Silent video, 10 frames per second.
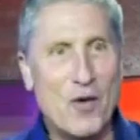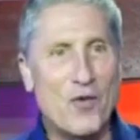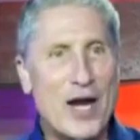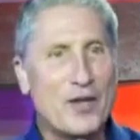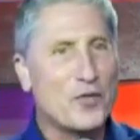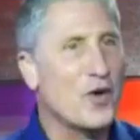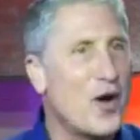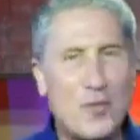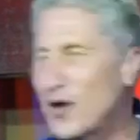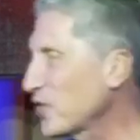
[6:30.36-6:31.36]
They were ready to
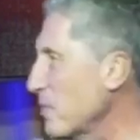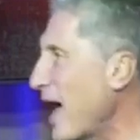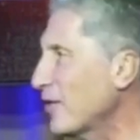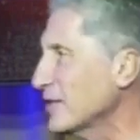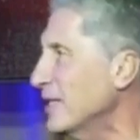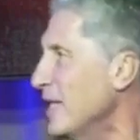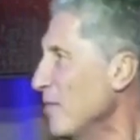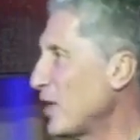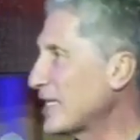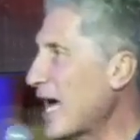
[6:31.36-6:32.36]
throw him off the mountain,
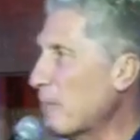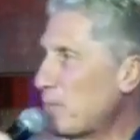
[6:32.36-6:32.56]
but